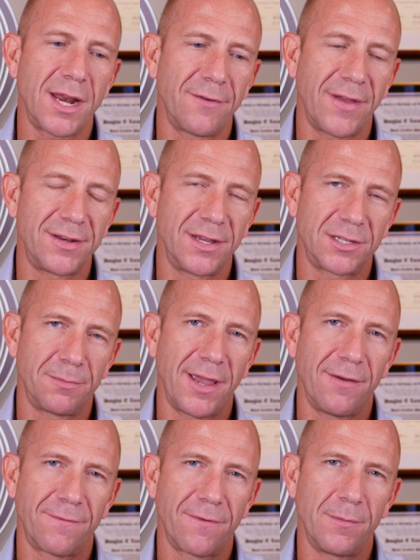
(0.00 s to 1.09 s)
of
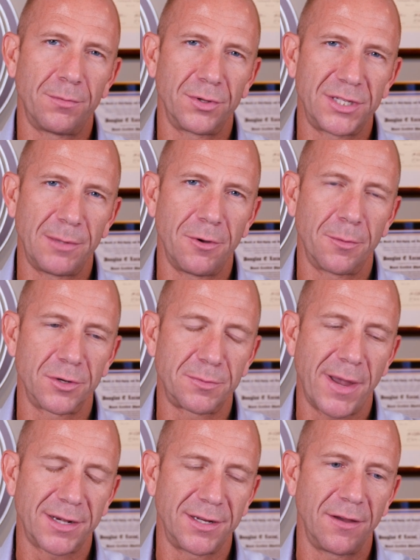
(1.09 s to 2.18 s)
anticipate from a placebo
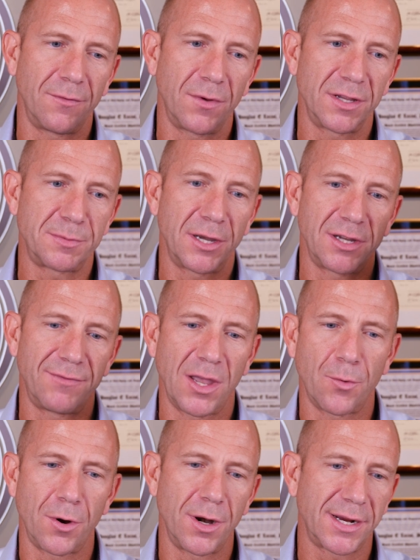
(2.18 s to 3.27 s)
perspective, especially if they
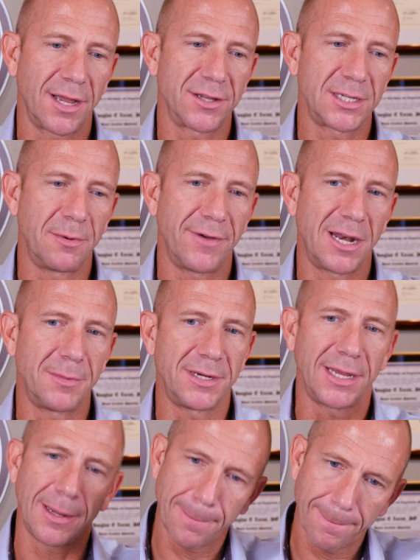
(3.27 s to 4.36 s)
weren't on calcium and vitamin
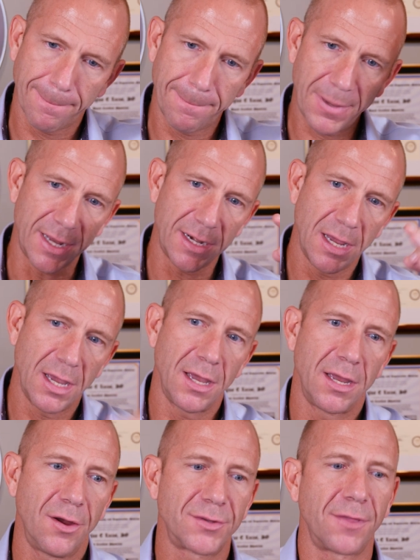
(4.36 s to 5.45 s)
D. But
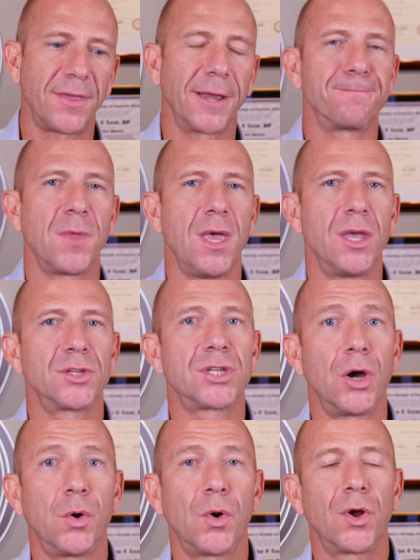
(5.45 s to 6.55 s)
here's the thing.
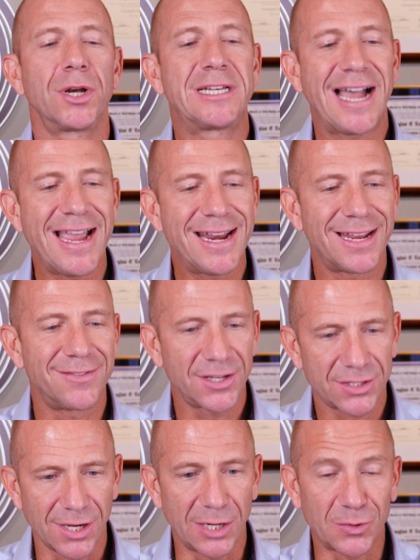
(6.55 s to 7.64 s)
So, diet in this
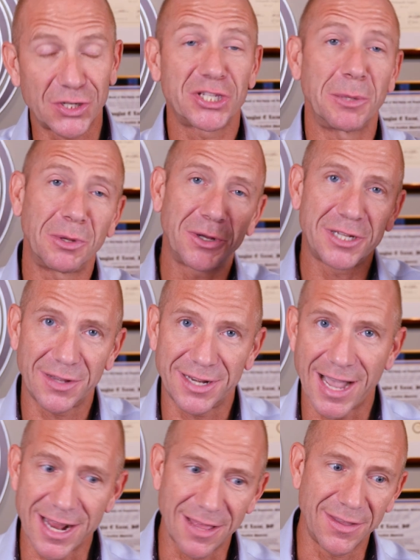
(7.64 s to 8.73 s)
study was similar to the
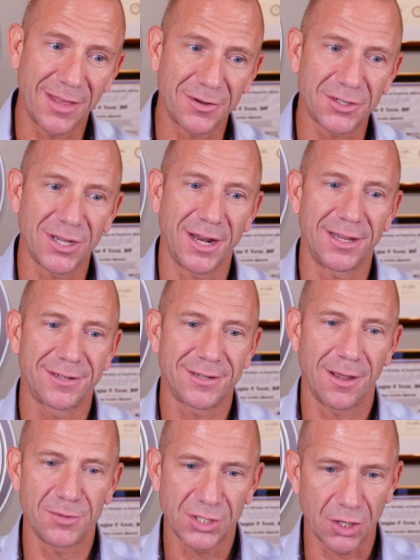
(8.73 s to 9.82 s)
diet in the other study. So,
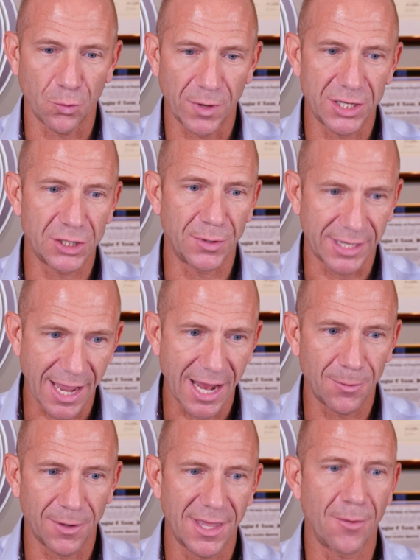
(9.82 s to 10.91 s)
I'm just going to read you again what they